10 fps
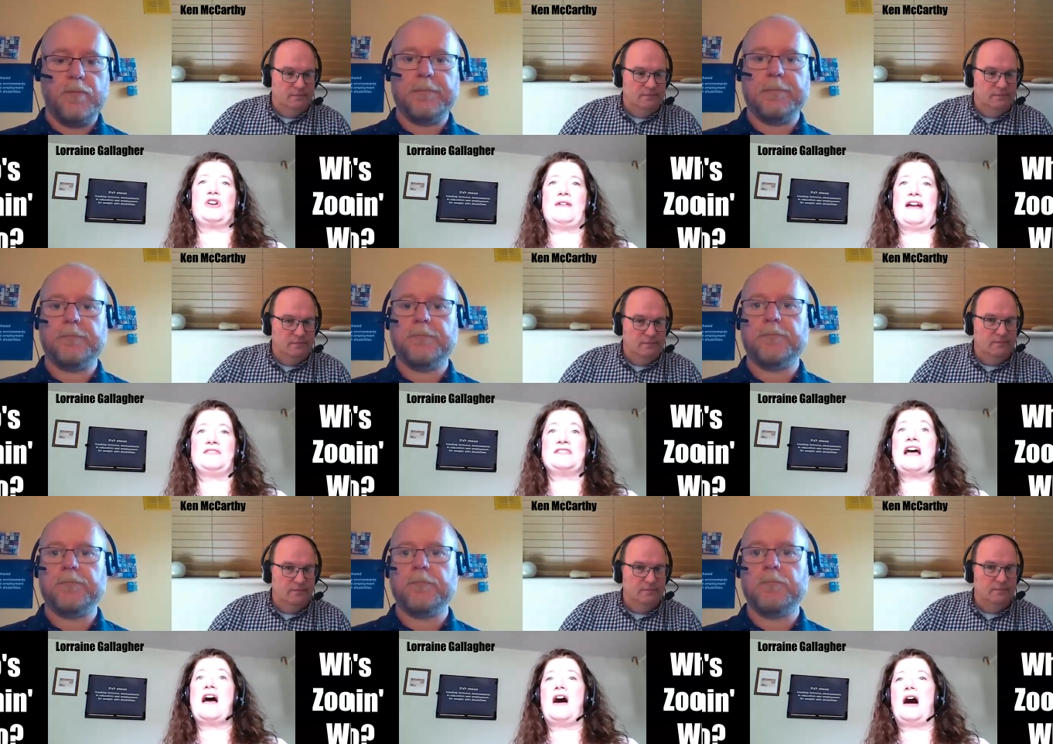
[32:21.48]
Speaker 1: around,
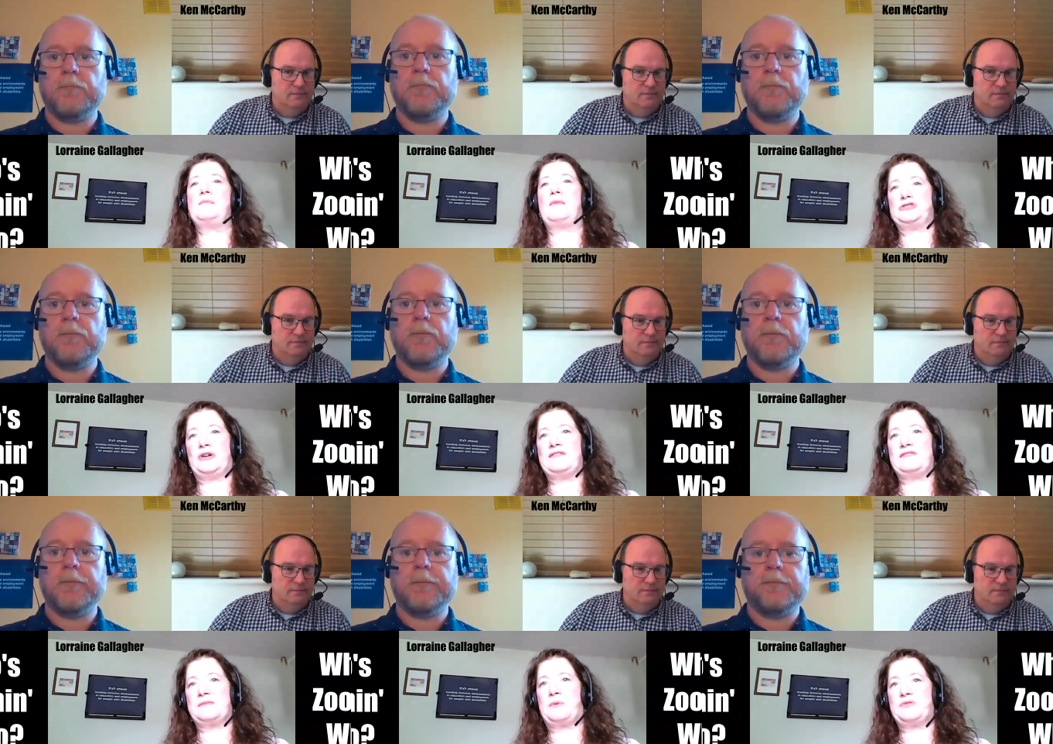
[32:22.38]
I'm not sure how
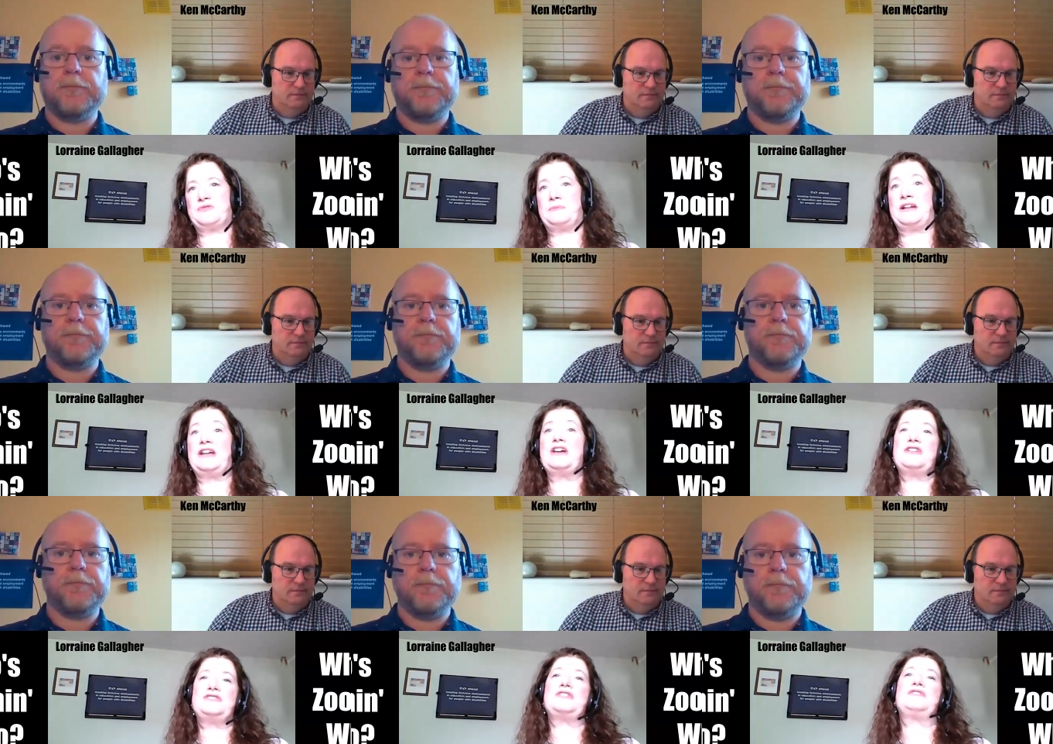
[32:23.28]
to support somebody,
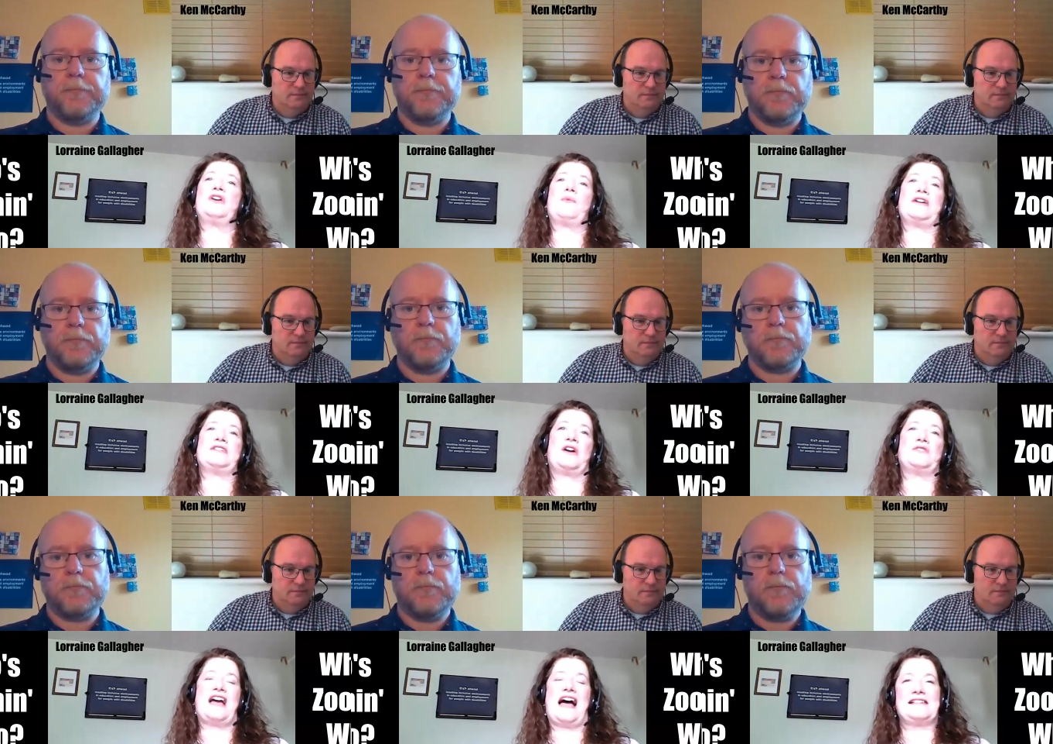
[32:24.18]
do you know where to
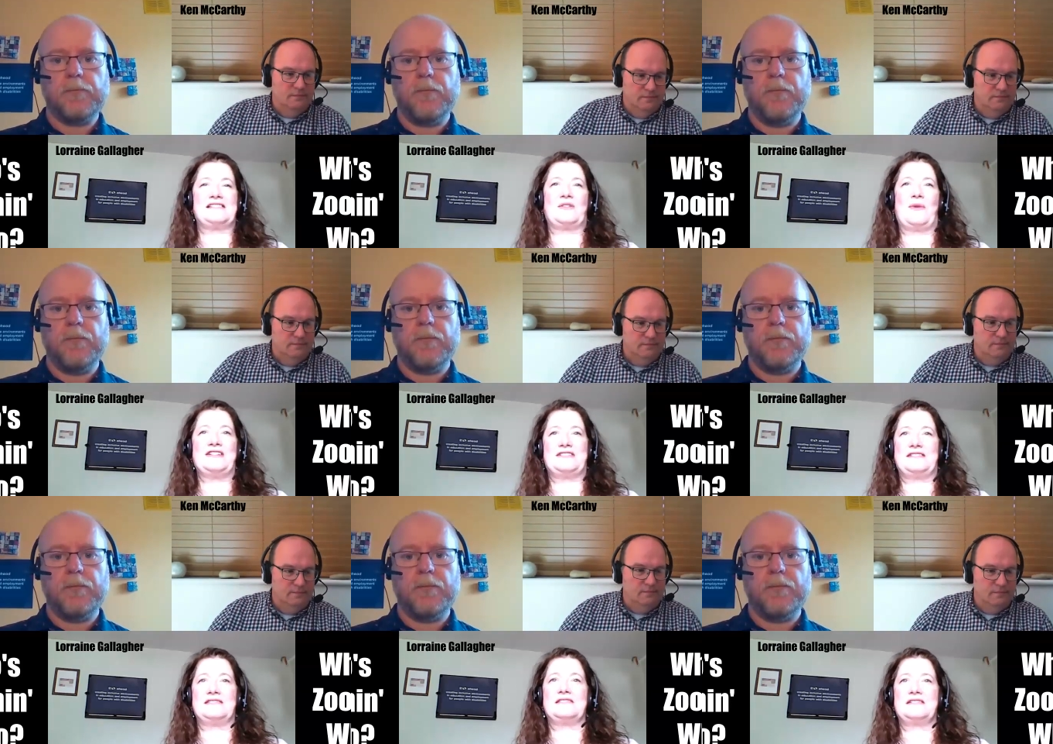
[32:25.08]
go to ask the
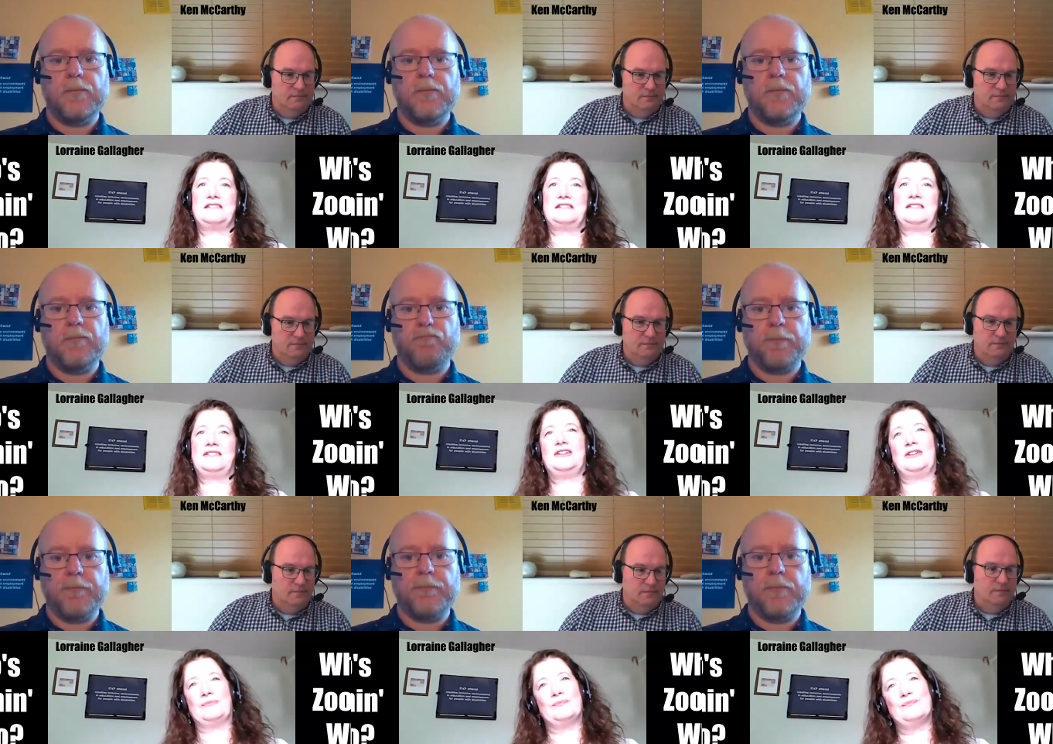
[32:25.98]
questions, you
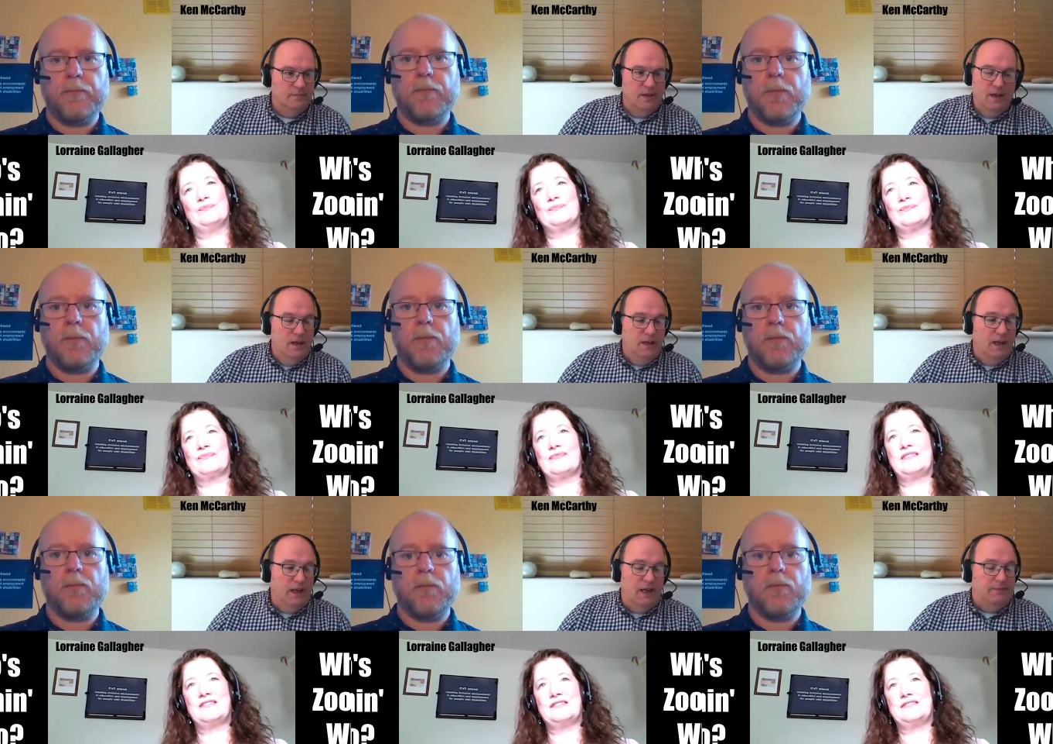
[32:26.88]
know?
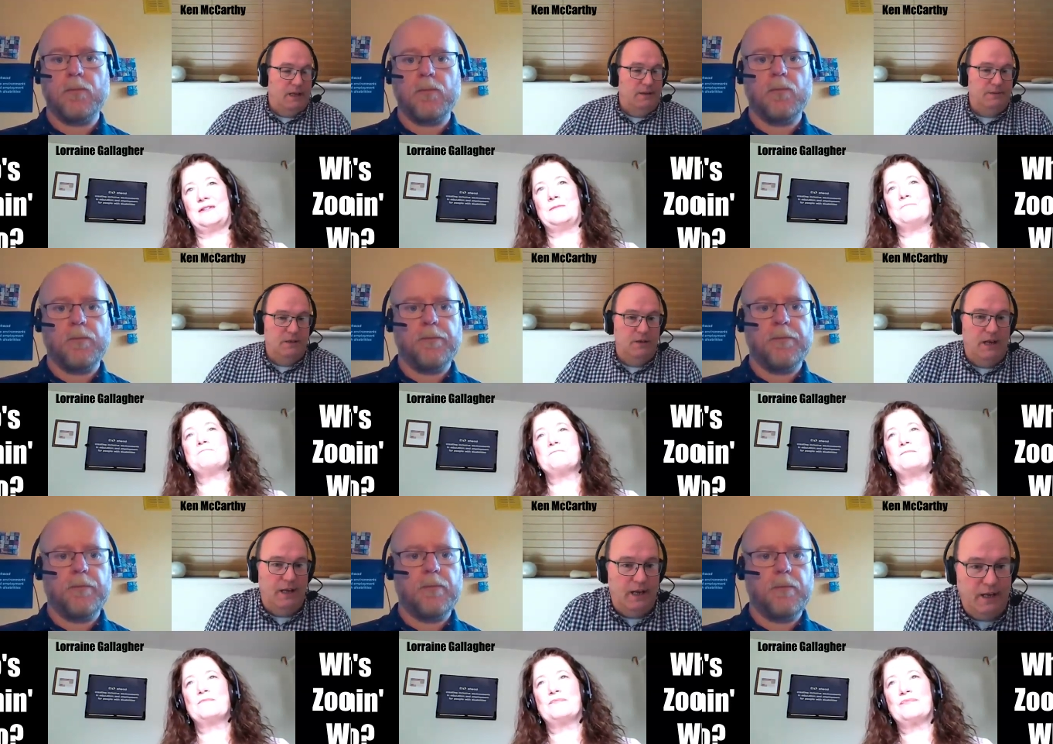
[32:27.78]
Speaker 2: Yeah,
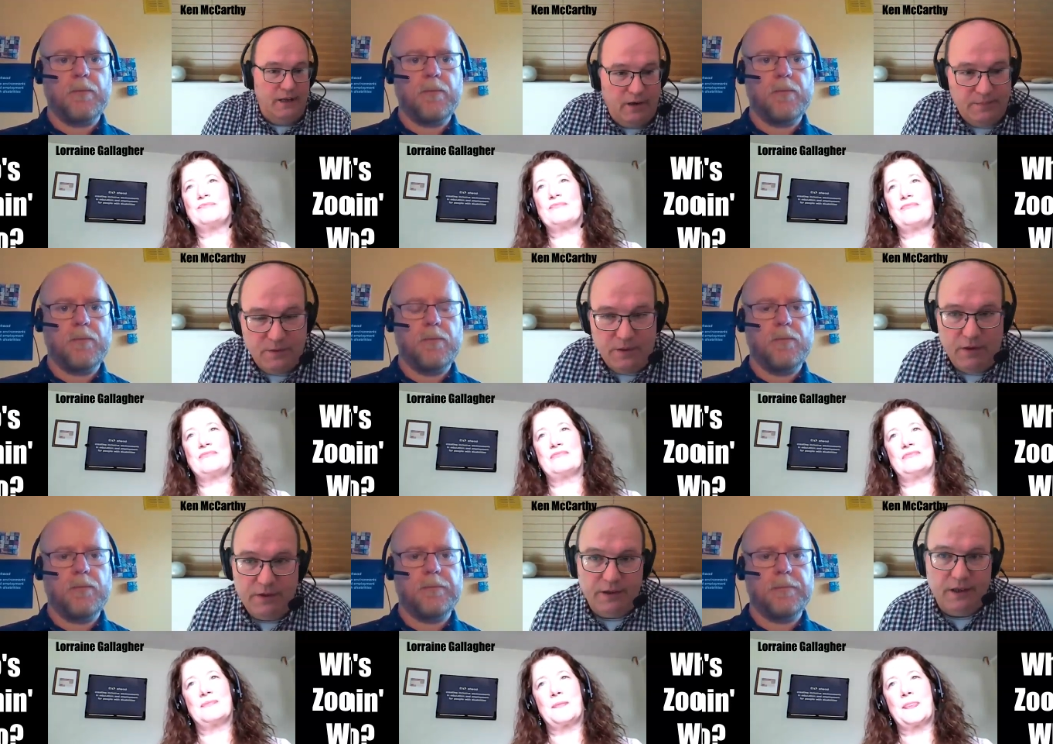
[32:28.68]
absolutely. I, I, you're
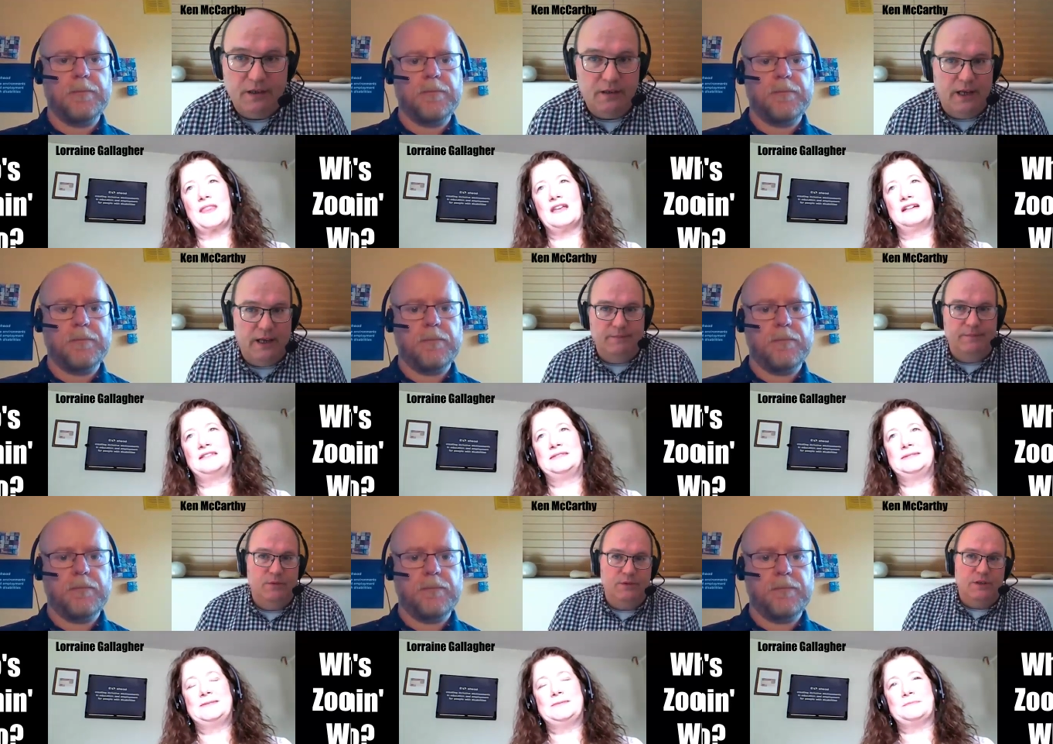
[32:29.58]
absolutely right. I think
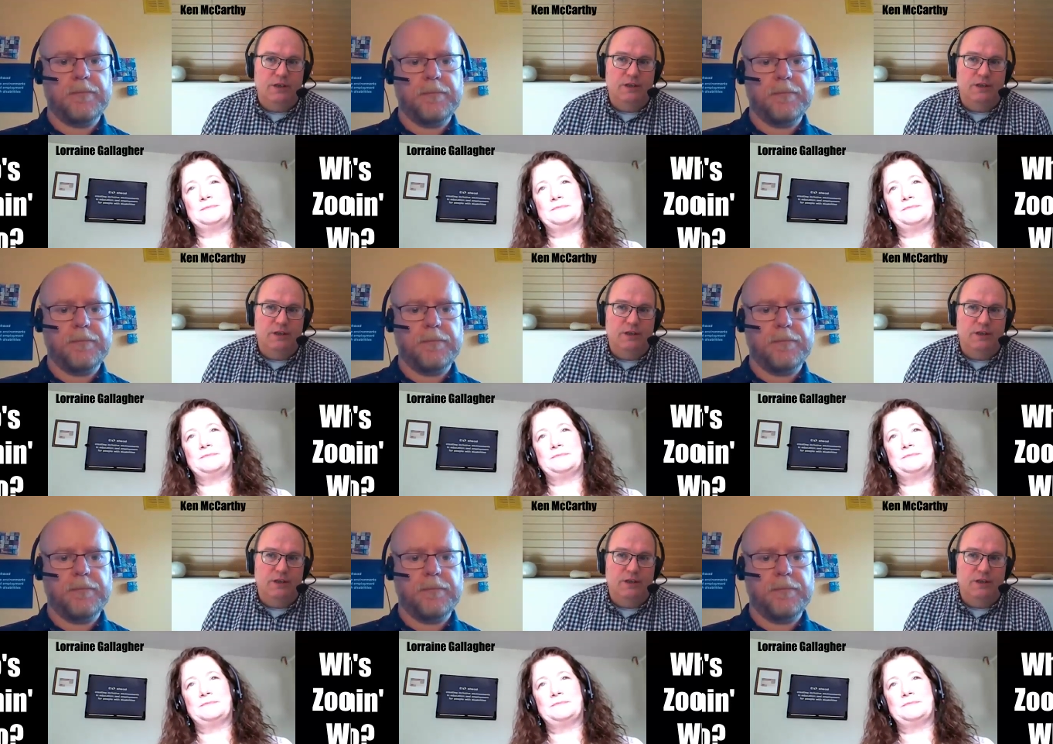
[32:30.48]
um, those kind